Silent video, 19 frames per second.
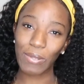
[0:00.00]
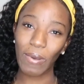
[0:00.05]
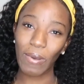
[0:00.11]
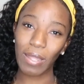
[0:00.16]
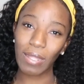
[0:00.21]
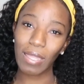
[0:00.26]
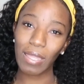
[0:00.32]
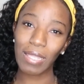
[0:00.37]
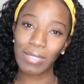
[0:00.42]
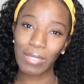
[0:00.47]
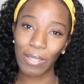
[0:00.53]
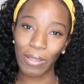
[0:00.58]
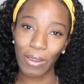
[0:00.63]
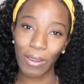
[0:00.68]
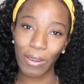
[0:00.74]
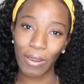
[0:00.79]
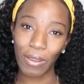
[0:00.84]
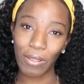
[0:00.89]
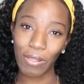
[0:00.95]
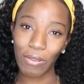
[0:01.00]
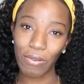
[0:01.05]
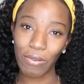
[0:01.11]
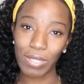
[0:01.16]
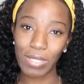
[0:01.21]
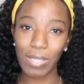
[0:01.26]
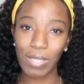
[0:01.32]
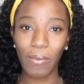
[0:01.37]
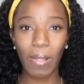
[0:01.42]
squad, it's a girl Kurly
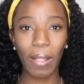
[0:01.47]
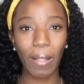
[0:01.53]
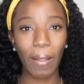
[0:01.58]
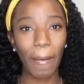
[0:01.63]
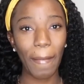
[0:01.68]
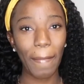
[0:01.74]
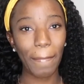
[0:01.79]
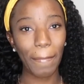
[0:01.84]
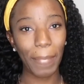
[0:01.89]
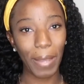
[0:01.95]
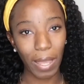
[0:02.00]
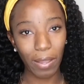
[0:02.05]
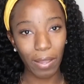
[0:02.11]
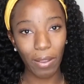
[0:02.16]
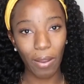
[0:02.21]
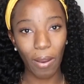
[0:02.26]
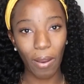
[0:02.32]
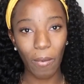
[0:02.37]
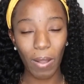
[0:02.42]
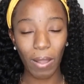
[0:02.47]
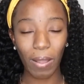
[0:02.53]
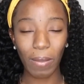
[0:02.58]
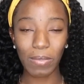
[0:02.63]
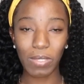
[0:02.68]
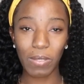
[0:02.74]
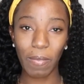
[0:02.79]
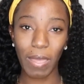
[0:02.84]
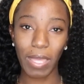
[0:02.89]
Krissy. Welcome back or
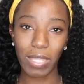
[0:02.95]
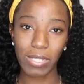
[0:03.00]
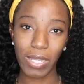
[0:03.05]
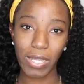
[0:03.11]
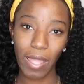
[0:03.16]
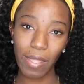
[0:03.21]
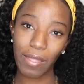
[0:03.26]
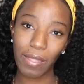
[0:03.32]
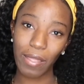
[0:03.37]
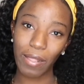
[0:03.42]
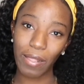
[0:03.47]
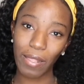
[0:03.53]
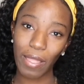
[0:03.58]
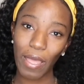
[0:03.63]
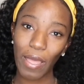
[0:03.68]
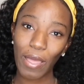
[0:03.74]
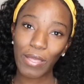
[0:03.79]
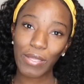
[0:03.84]
welcome to my channel.